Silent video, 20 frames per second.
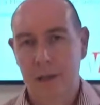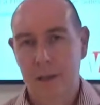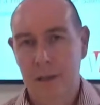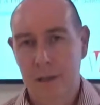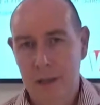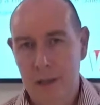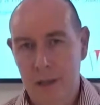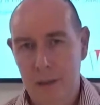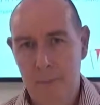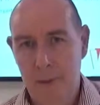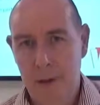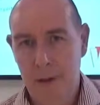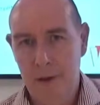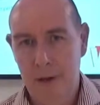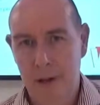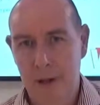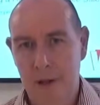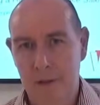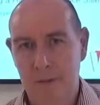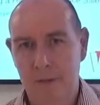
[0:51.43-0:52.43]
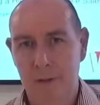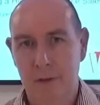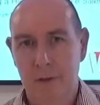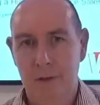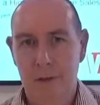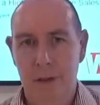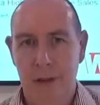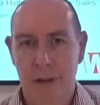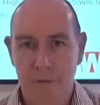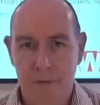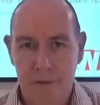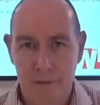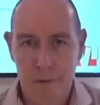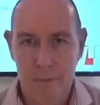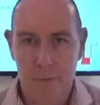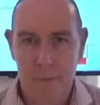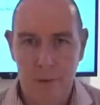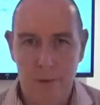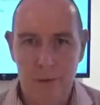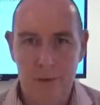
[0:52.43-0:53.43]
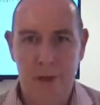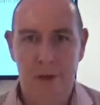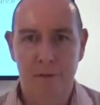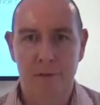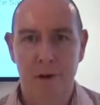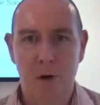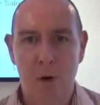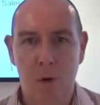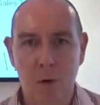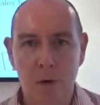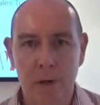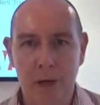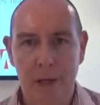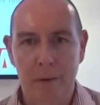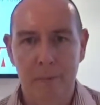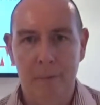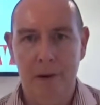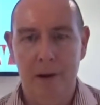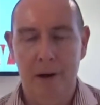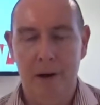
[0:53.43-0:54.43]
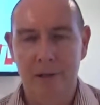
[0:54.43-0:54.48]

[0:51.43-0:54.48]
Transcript: Think about it. If you look in football, you have a goalkeeper.